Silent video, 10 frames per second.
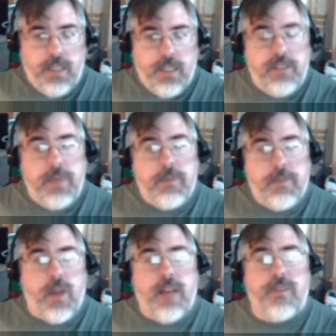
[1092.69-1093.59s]
These
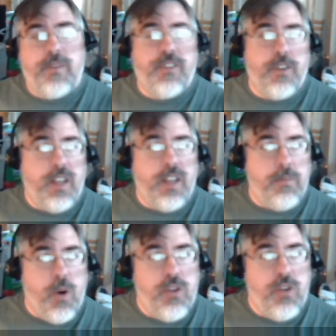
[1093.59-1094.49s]
people have certain
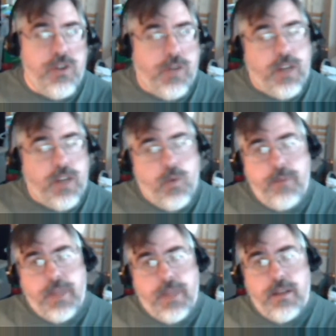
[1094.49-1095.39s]
emotional
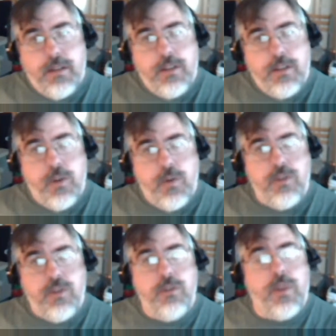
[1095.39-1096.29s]
equipment to
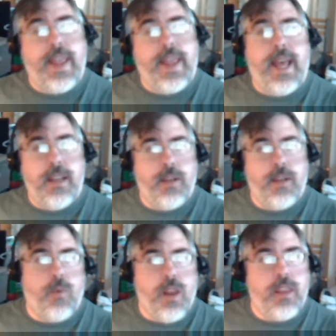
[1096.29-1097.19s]
do that,
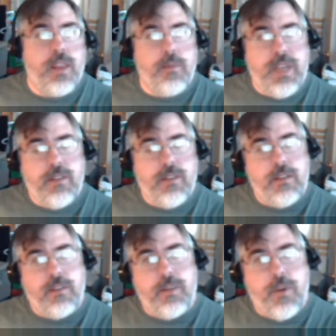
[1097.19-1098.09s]
and one of the
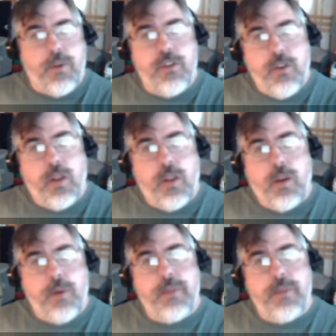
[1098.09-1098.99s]
pieces of emotional
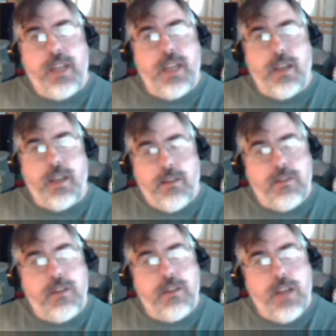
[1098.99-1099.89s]
equipment
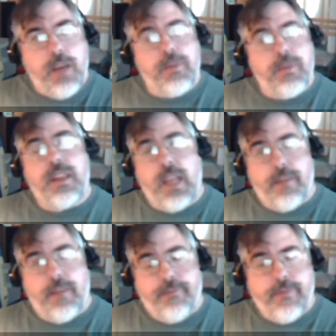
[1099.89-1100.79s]
is
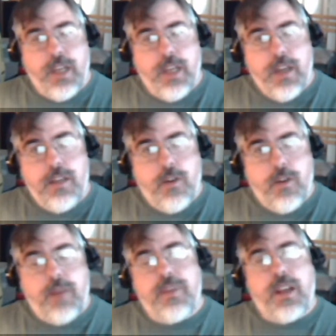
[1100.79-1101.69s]
empathy.
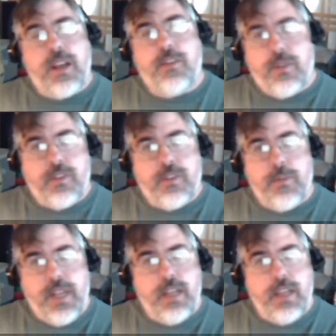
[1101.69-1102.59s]
To empathize with
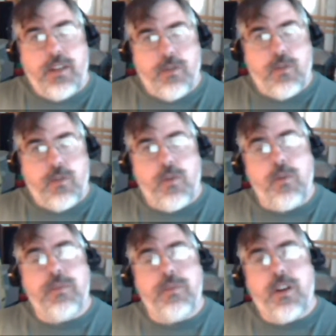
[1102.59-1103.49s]
somebody in your
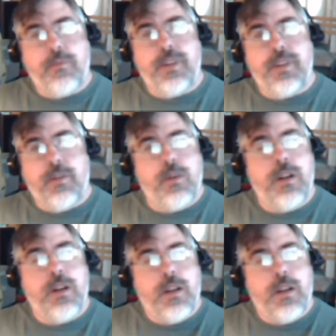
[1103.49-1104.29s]
group, to help you